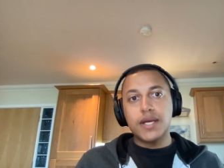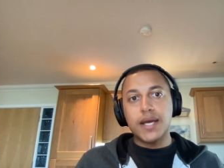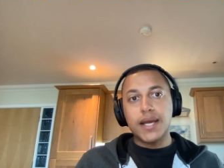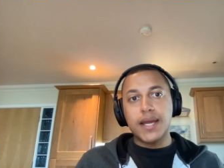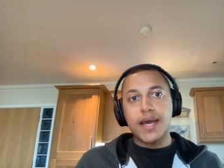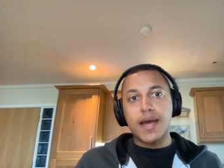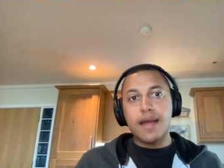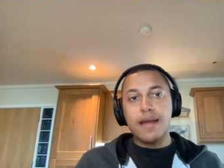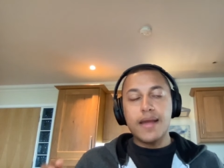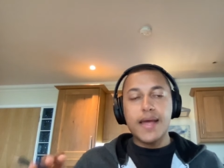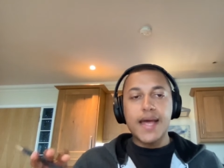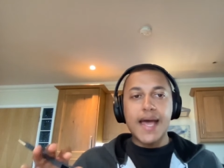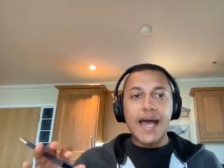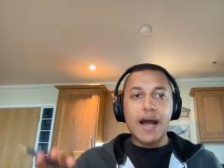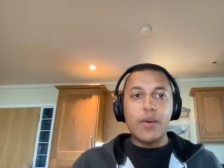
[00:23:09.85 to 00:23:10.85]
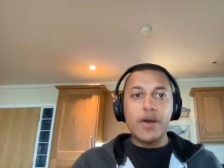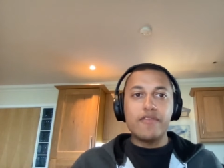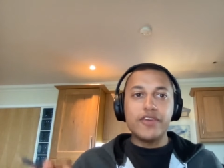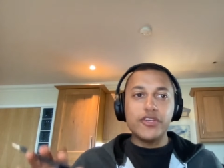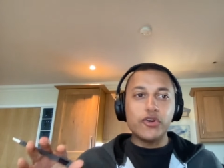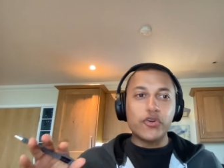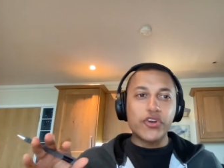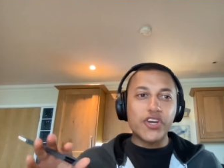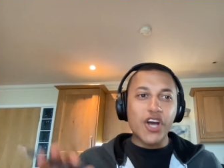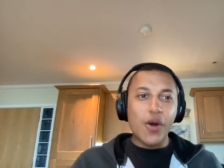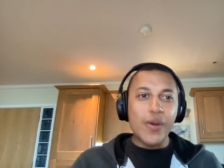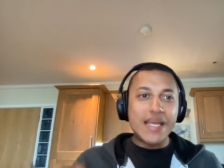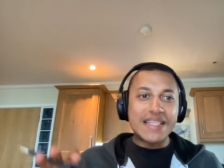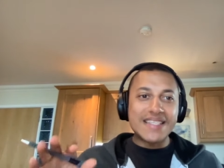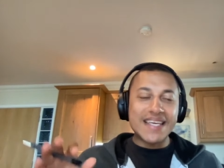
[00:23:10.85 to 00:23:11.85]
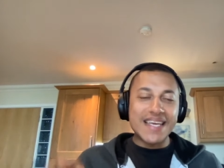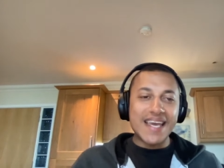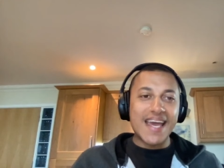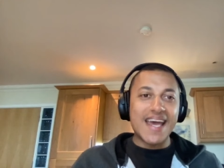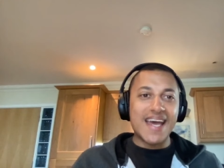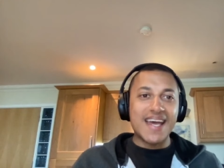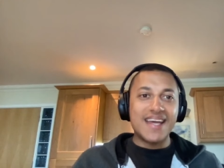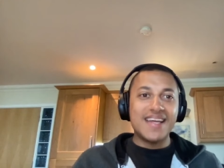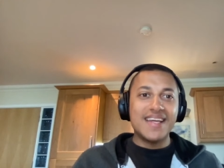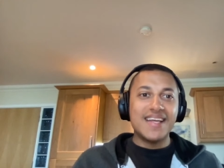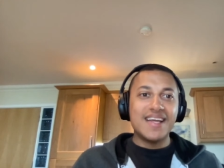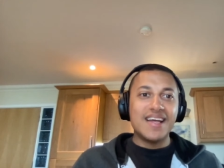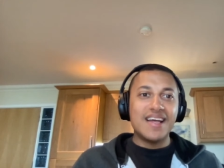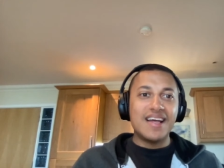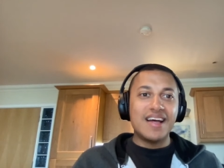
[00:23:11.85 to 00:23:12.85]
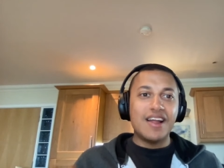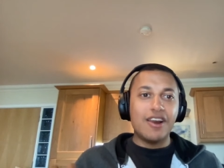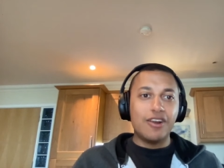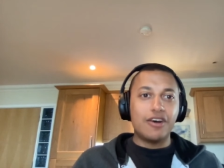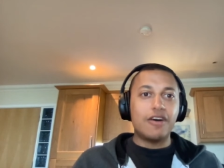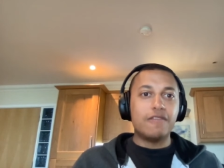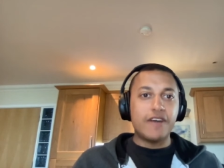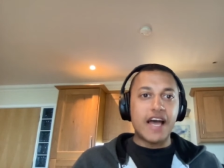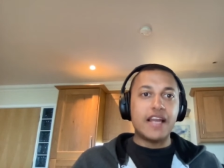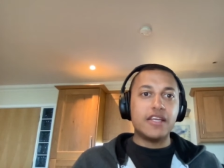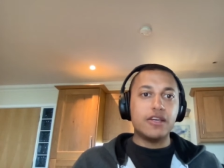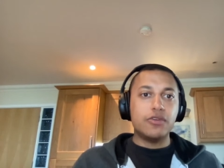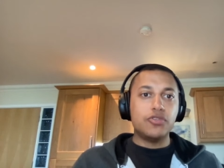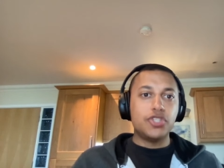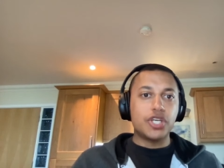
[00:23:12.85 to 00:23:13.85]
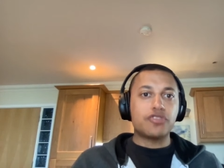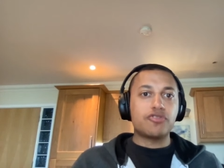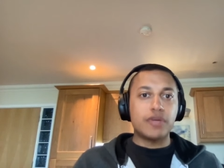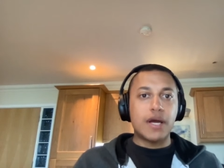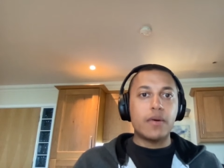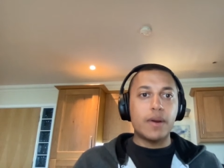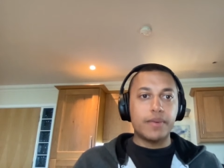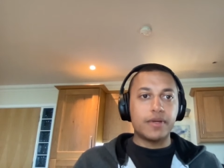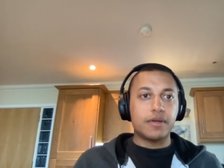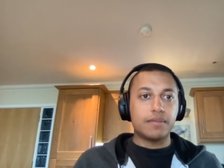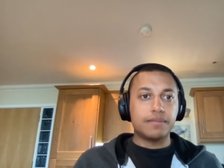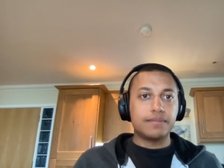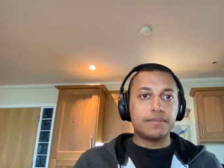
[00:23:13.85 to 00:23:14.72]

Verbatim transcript: Okay. However, you're going to get a lot of value just from that webinar.